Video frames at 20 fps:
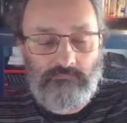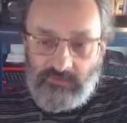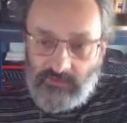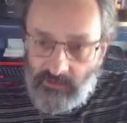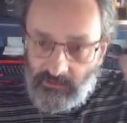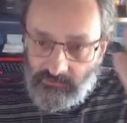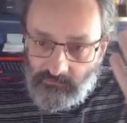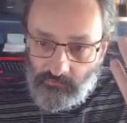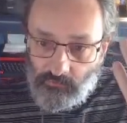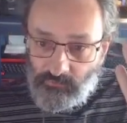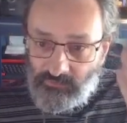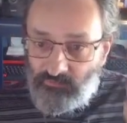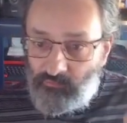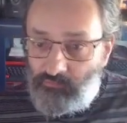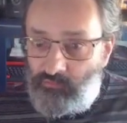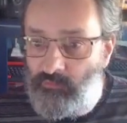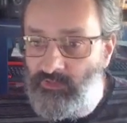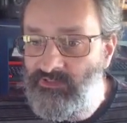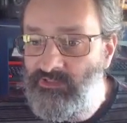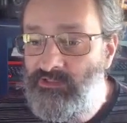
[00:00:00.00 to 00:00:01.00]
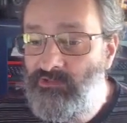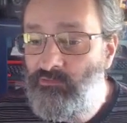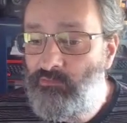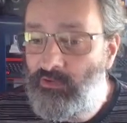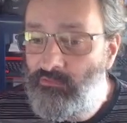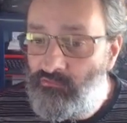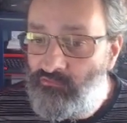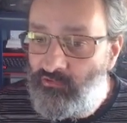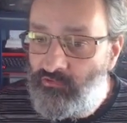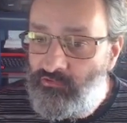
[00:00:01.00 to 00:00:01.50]
character will automatically
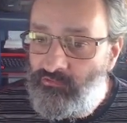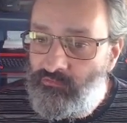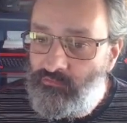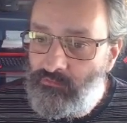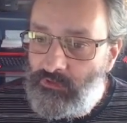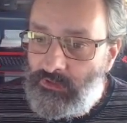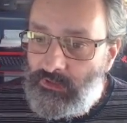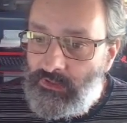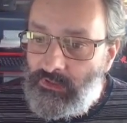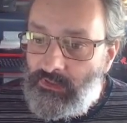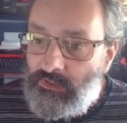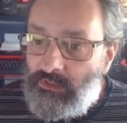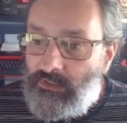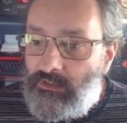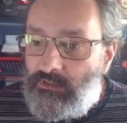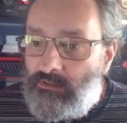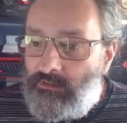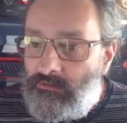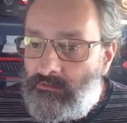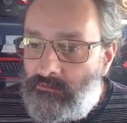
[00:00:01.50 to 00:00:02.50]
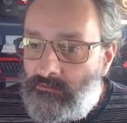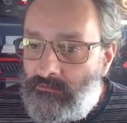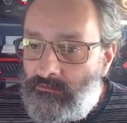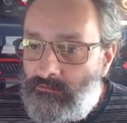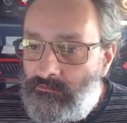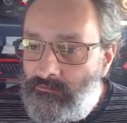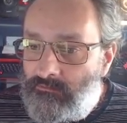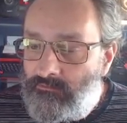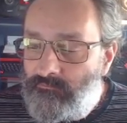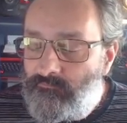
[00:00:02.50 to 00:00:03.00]
try to join you,
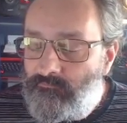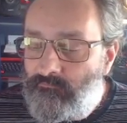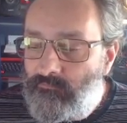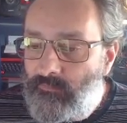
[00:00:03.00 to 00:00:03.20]
and